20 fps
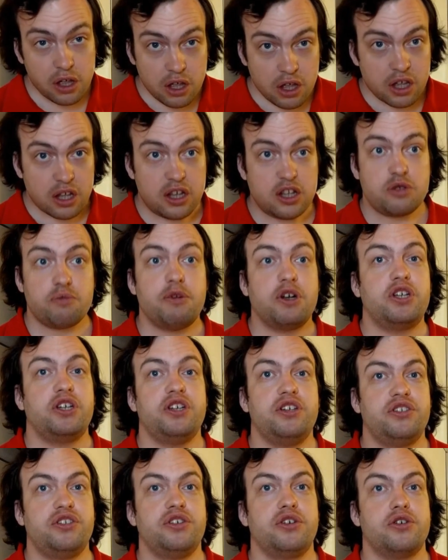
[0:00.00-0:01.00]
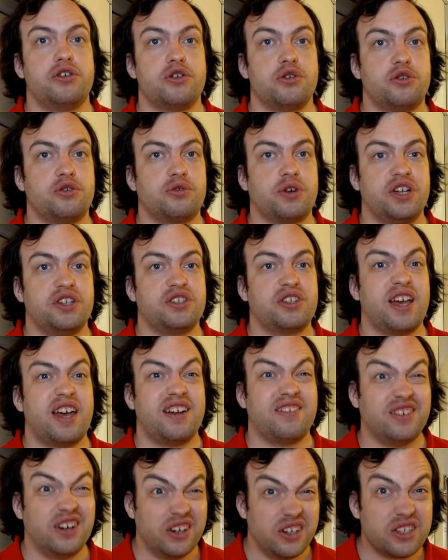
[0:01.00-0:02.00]
it's much easier to trace
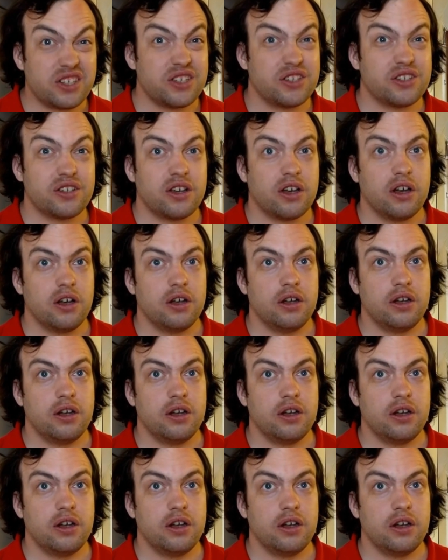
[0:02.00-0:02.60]
errors.